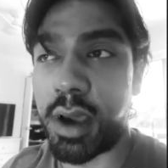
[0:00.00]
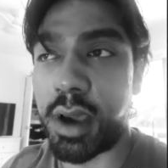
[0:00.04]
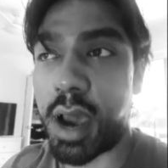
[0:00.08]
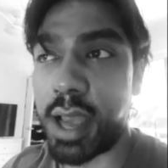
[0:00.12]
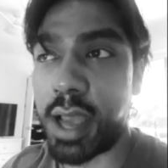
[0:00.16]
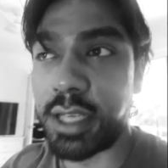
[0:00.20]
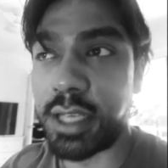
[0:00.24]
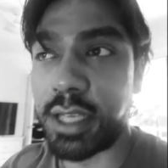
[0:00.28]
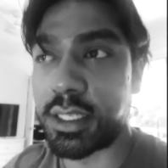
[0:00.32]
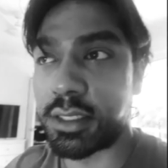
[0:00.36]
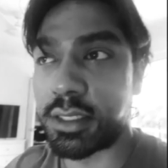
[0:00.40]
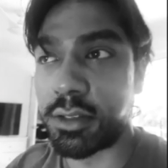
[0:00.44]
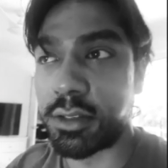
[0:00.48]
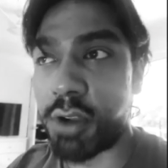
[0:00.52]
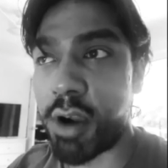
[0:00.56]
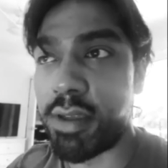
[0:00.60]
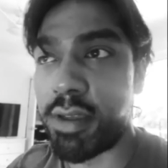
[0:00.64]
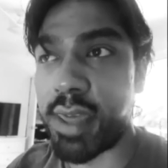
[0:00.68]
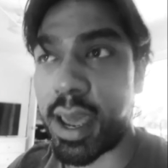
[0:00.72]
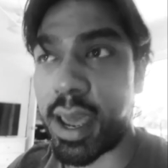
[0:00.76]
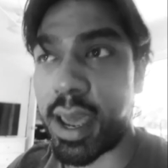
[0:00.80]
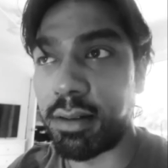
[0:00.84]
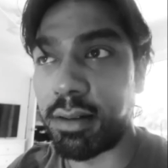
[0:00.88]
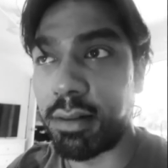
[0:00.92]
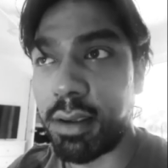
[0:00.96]
I just know
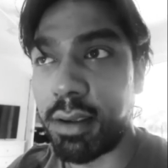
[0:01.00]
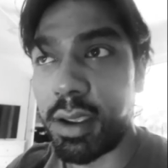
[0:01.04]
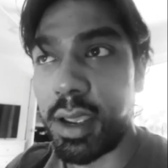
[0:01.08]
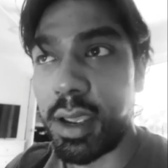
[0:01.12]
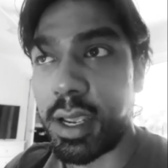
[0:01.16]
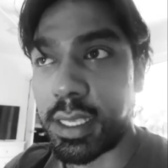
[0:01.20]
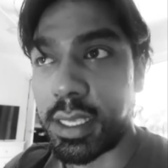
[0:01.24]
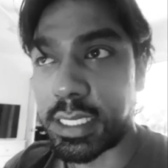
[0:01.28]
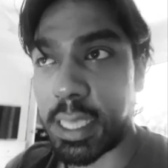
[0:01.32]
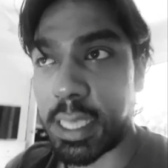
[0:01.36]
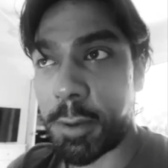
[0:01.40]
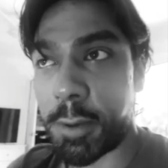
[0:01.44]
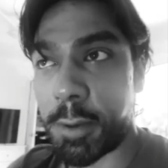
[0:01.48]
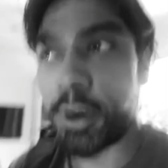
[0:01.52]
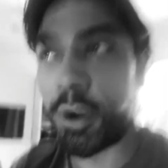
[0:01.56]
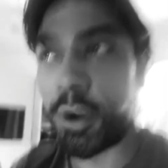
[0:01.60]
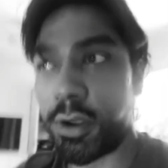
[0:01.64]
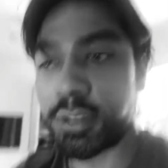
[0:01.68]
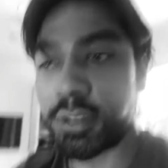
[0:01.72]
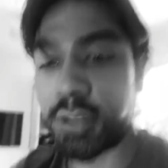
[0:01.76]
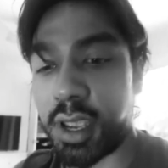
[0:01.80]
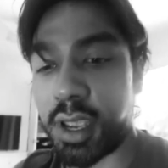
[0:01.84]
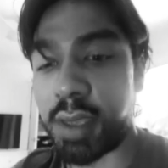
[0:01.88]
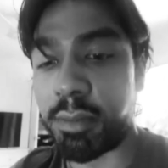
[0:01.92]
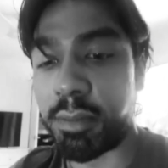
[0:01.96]
that someone
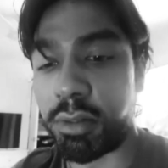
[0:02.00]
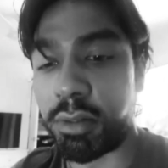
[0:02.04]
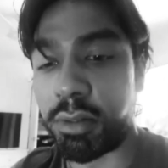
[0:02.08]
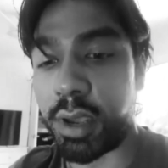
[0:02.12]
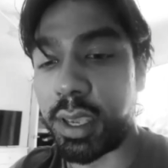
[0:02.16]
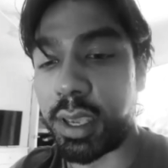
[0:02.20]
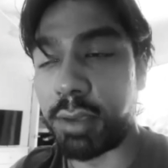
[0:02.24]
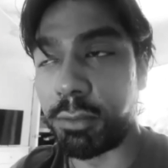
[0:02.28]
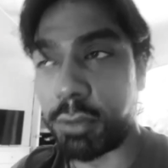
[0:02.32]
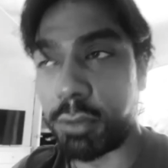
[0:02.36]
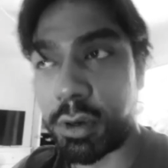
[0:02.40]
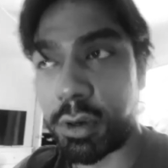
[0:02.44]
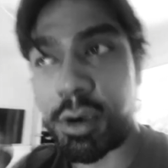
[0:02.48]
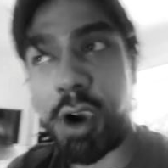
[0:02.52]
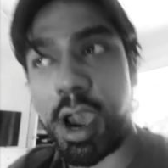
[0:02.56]
else I employ